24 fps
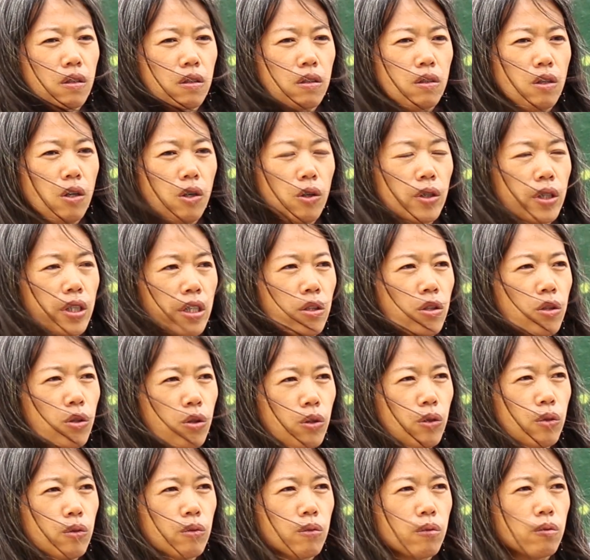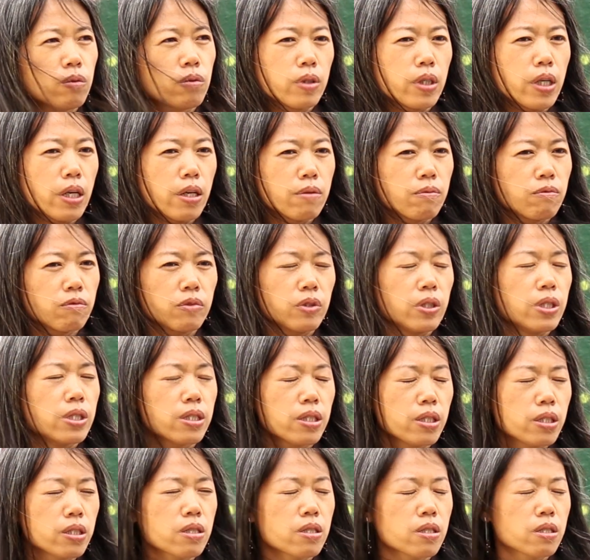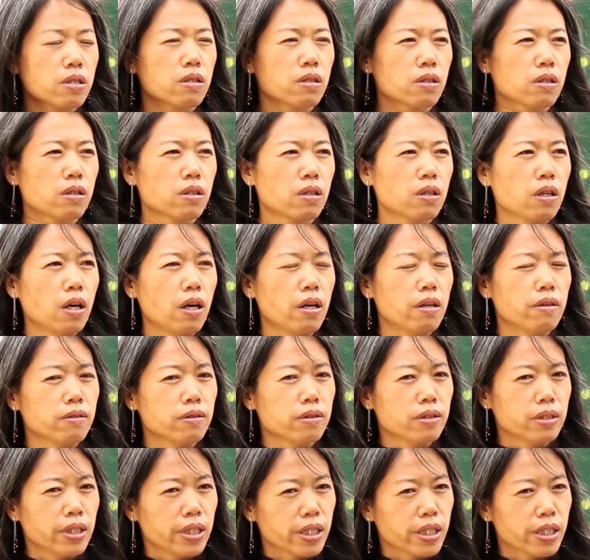called Kink Gong, you can visit. And